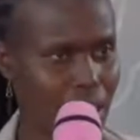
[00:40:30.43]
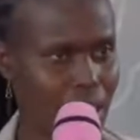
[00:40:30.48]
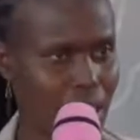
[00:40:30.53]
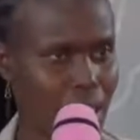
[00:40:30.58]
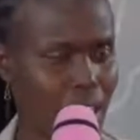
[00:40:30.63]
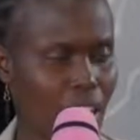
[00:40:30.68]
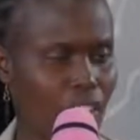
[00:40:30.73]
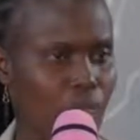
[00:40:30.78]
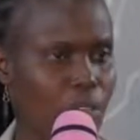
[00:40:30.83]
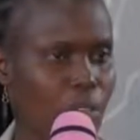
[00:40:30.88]
that
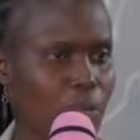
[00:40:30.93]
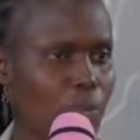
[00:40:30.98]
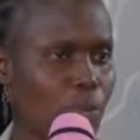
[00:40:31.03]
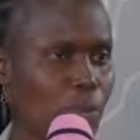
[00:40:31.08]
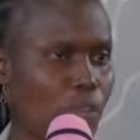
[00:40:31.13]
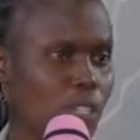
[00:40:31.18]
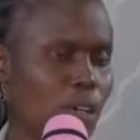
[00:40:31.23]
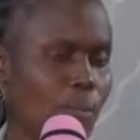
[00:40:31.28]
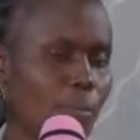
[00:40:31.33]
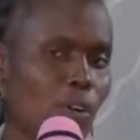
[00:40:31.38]
have been
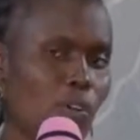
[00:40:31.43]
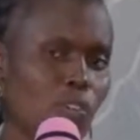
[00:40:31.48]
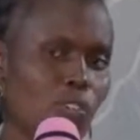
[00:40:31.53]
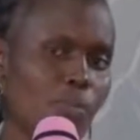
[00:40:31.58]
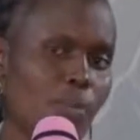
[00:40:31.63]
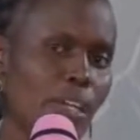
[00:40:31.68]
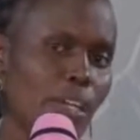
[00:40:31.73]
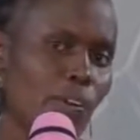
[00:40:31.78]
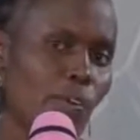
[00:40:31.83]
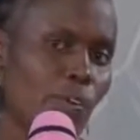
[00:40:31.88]
brought about
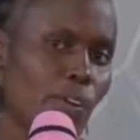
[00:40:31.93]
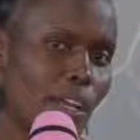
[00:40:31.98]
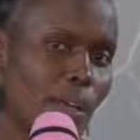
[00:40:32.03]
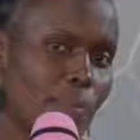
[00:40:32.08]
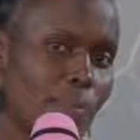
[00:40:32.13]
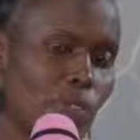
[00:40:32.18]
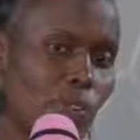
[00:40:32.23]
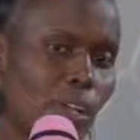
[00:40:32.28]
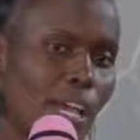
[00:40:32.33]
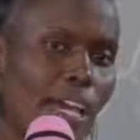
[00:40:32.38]
by
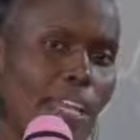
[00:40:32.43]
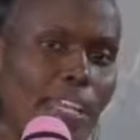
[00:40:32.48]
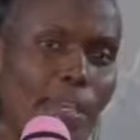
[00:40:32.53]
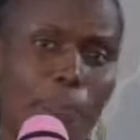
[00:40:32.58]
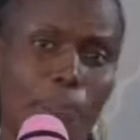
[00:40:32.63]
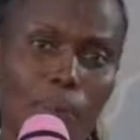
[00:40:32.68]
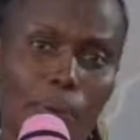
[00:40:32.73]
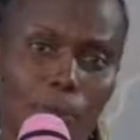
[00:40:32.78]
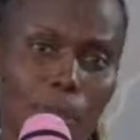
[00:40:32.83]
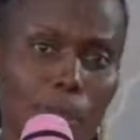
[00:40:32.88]
corruption,
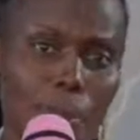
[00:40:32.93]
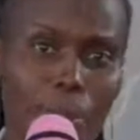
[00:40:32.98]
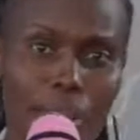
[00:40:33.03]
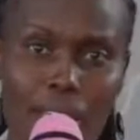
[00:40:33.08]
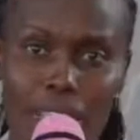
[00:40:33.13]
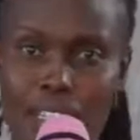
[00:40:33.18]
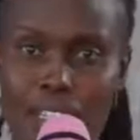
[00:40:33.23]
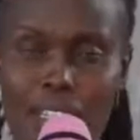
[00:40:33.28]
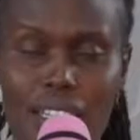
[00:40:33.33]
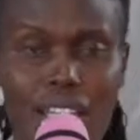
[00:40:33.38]

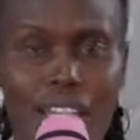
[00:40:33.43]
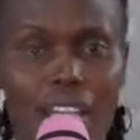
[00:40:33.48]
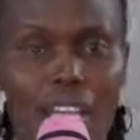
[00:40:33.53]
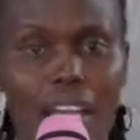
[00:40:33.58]
unemployment.